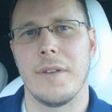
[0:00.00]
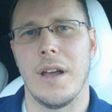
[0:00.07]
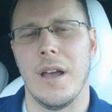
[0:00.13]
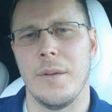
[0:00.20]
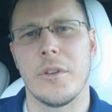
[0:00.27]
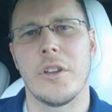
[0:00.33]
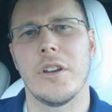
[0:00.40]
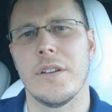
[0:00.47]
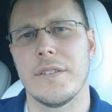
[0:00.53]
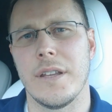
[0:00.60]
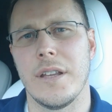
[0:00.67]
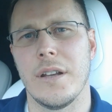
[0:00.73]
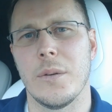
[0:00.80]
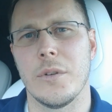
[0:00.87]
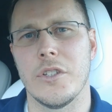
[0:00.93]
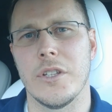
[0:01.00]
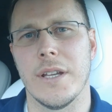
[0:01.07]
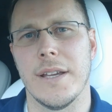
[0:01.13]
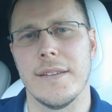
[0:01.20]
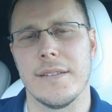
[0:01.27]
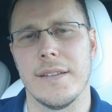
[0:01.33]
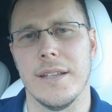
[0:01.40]
I'm curious to hear what you
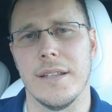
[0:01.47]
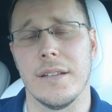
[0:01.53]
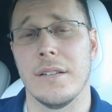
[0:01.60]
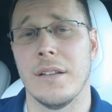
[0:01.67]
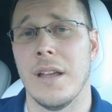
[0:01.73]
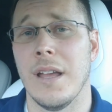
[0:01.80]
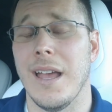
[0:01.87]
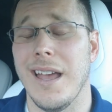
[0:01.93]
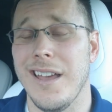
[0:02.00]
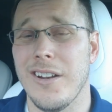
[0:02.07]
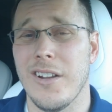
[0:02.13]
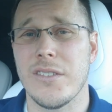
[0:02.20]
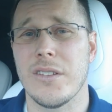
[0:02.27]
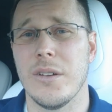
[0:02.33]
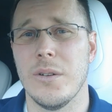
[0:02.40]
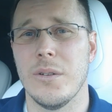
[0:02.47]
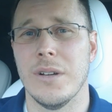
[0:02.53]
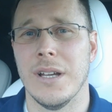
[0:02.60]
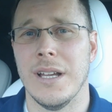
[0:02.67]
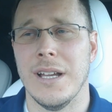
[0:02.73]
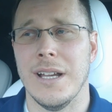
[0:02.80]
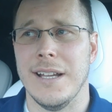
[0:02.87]
guys think. And also,
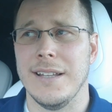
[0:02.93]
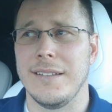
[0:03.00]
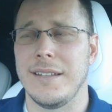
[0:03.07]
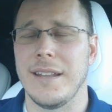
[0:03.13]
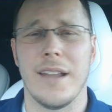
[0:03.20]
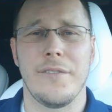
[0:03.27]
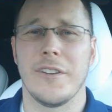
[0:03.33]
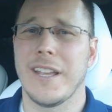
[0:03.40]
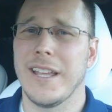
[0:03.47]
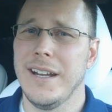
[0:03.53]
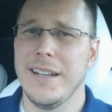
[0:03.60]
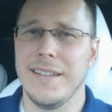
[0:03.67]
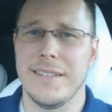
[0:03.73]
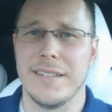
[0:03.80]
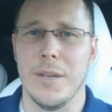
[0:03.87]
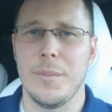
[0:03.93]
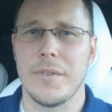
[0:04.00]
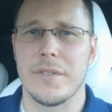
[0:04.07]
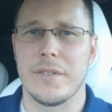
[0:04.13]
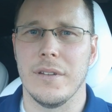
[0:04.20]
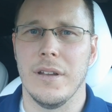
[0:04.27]
did I forget any tips?